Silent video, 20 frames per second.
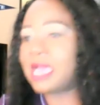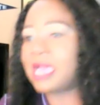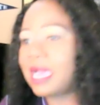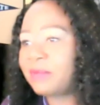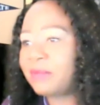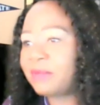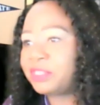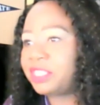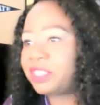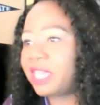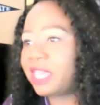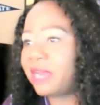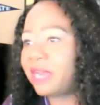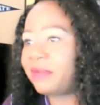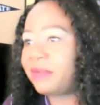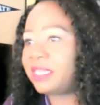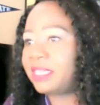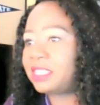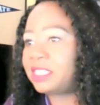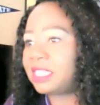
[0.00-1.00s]
I'm
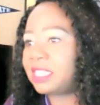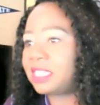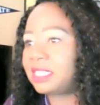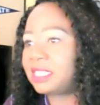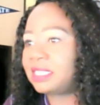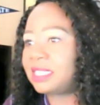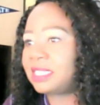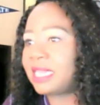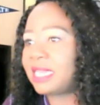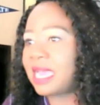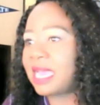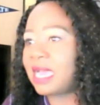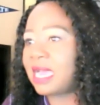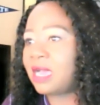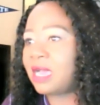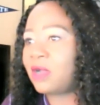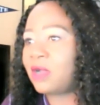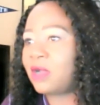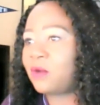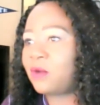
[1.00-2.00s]
sharing just
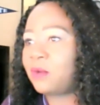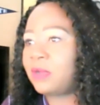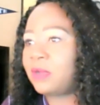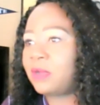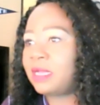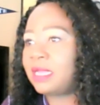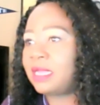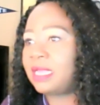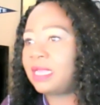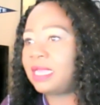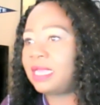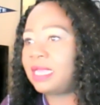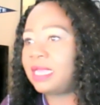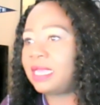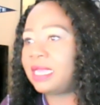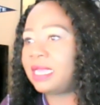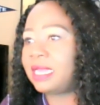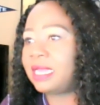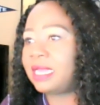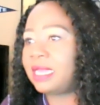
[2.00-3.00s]
now
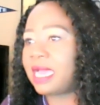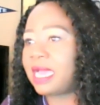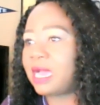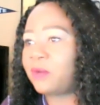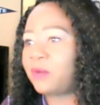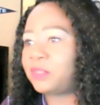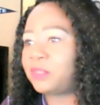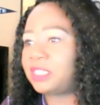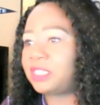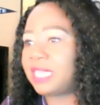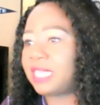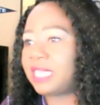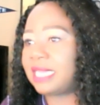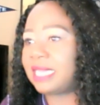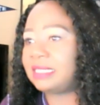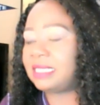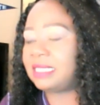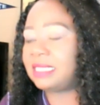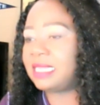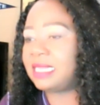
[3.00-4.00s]
and I will
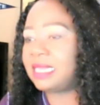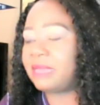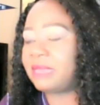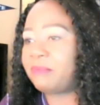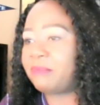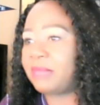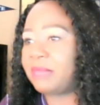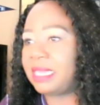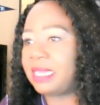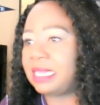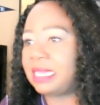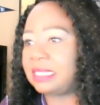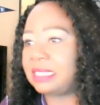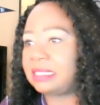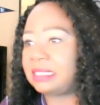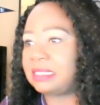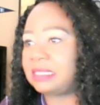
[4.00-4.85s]
start in a minute.